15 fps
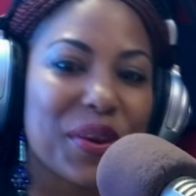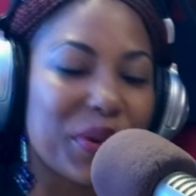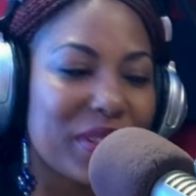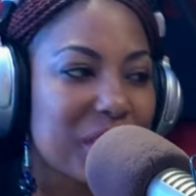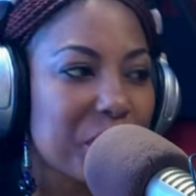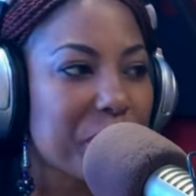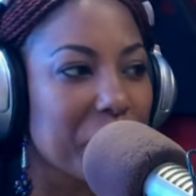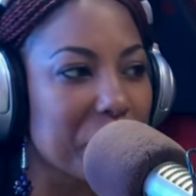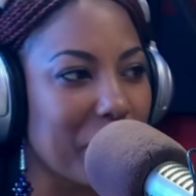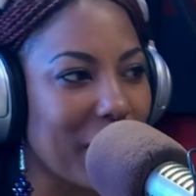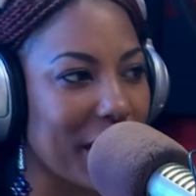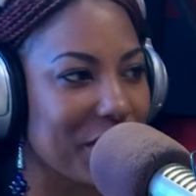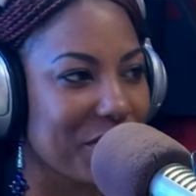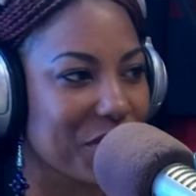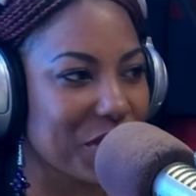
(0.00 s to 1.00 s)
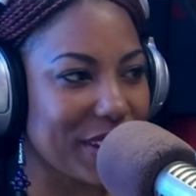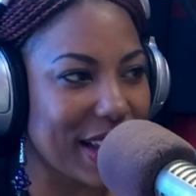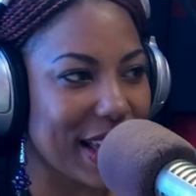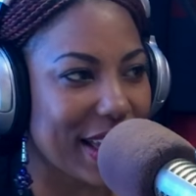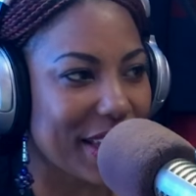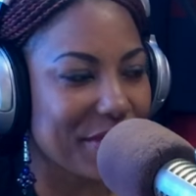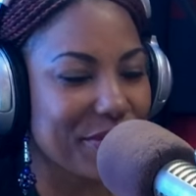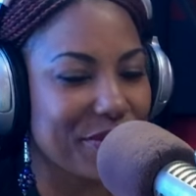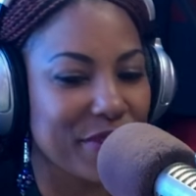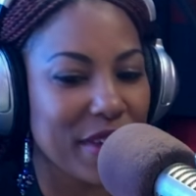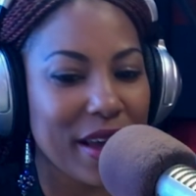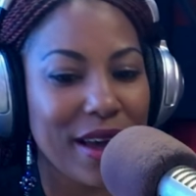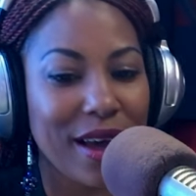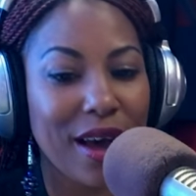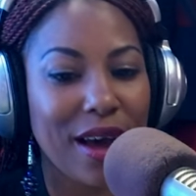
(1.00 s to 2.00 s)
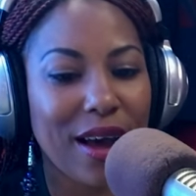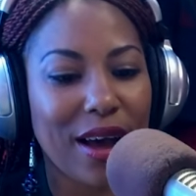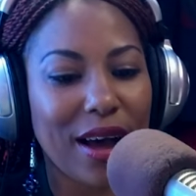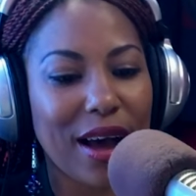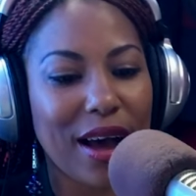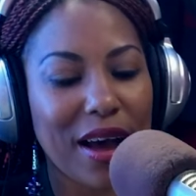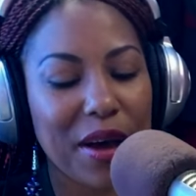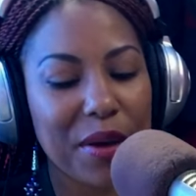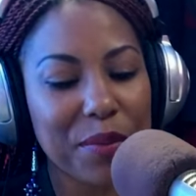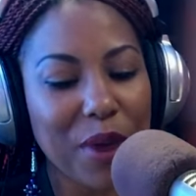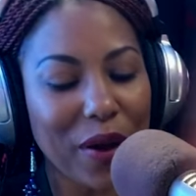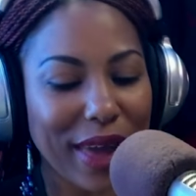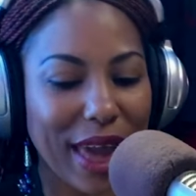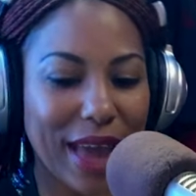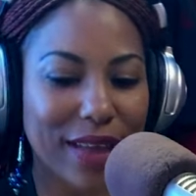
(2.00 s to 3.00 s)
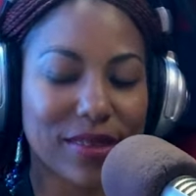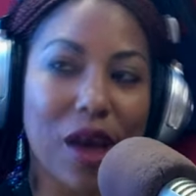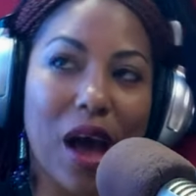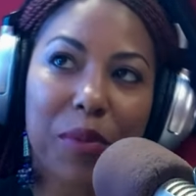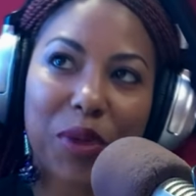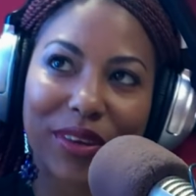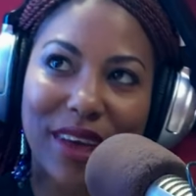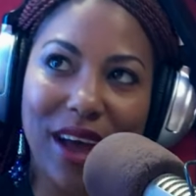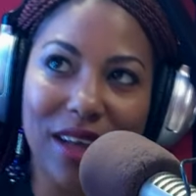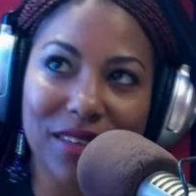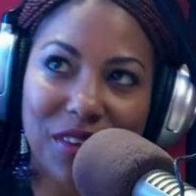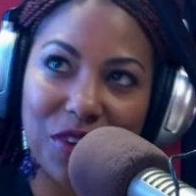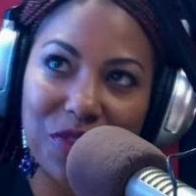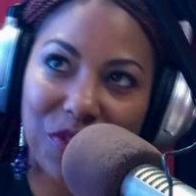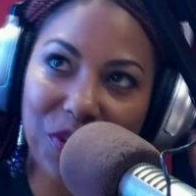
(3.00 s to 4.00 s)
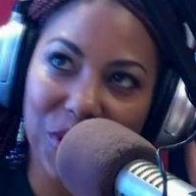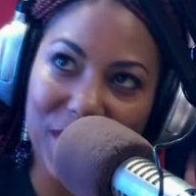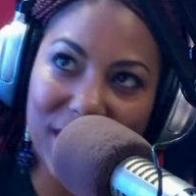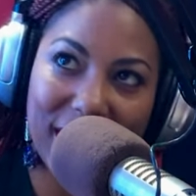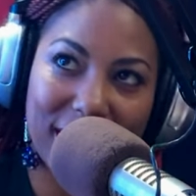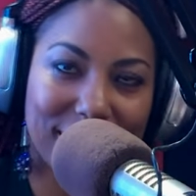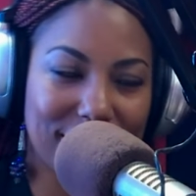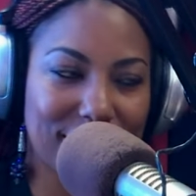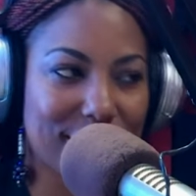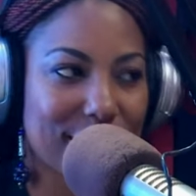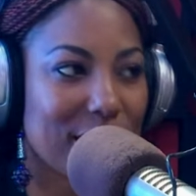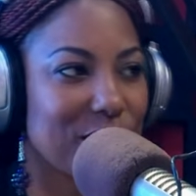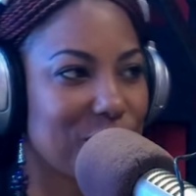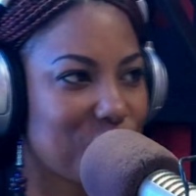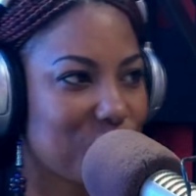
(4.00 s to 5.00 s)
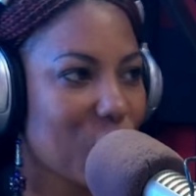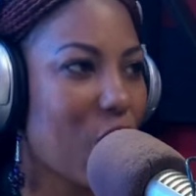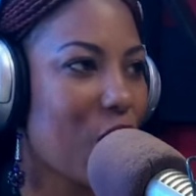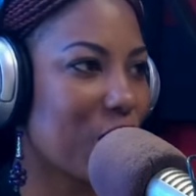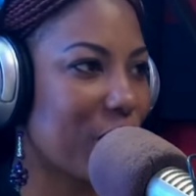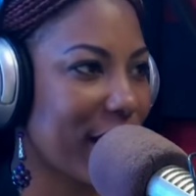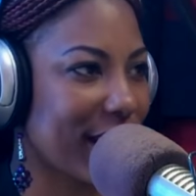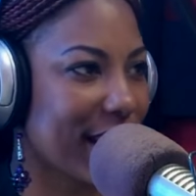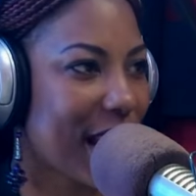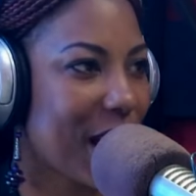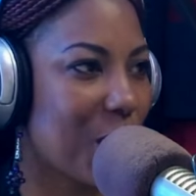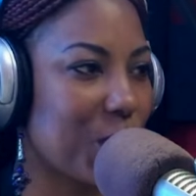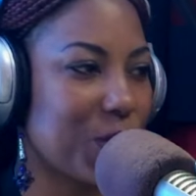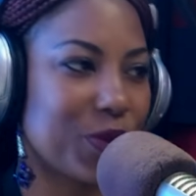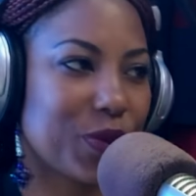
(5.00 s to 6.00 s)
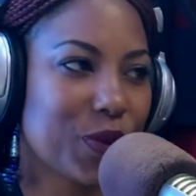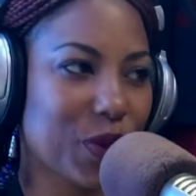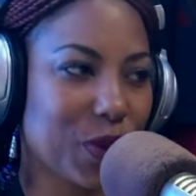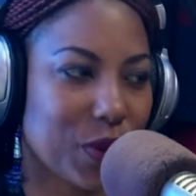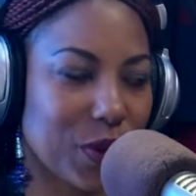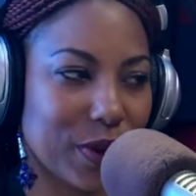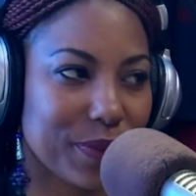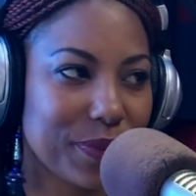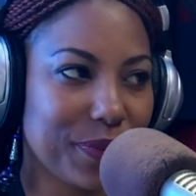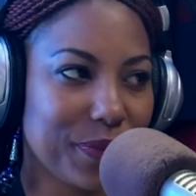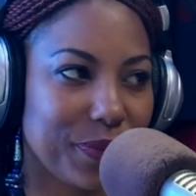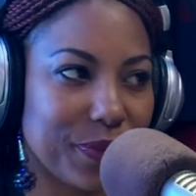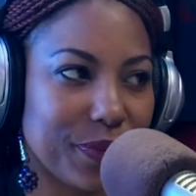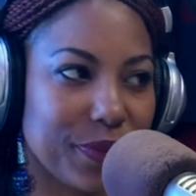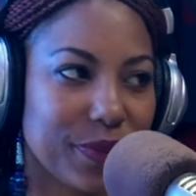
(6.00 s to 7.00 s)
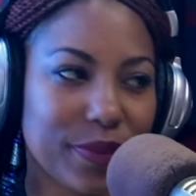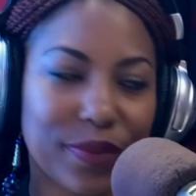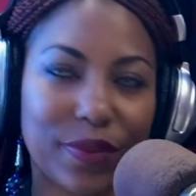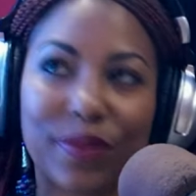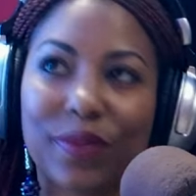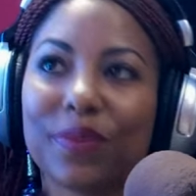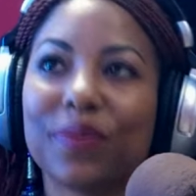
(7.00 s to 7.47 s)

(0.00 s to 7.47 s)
no, it's a big part of your joking. life. It is. Um, okay, so yeah. I'm going to ask you for your next uh, song My right next now. song mm-hmm. is